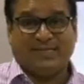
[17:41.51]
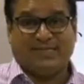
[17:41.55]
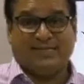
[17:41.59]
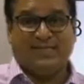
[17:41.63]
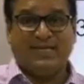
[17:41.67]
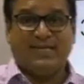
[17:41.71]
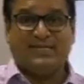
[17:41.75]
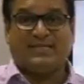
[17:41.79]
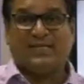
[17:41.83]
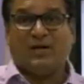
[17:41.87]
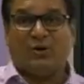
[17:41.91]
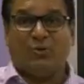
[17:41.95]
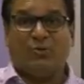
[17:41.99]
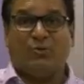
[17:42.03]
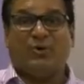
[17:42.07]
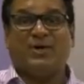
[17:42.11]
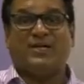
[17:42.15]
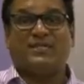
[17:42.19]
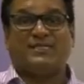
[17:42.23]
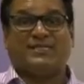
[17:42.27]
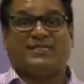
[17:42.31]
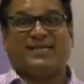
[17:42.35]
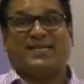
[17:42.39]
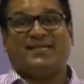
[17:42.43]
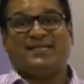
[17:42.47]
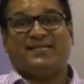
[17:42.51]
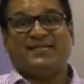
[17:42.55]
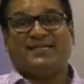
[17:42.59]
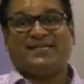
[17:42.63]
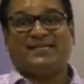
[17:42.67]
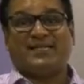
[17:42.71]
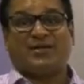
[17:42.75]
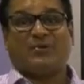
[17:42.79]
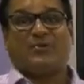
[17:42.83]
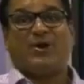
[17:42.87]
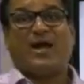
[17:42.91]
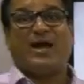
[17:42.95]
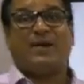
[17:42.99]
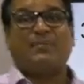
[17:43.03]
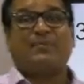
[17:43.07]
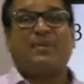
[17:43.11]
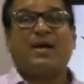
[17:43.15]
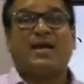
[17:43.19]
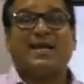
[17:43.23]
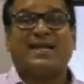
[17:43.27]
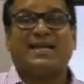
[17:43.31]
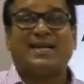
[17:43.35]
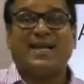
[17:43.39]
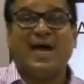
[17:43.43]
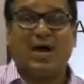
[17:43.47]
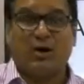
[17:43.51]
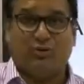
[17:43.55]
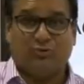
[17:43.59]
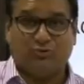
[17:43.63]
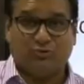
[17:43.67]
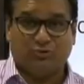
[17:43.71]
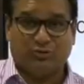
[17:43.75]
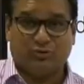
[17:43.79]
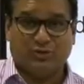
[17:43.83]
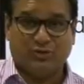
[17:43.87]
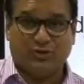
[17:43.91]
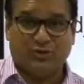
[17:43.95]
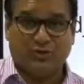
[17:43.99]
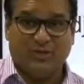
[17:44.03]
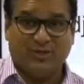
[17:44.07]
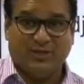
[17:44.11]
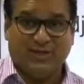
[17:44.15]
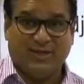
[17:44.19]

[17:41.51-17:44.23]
These are words that describe nouns.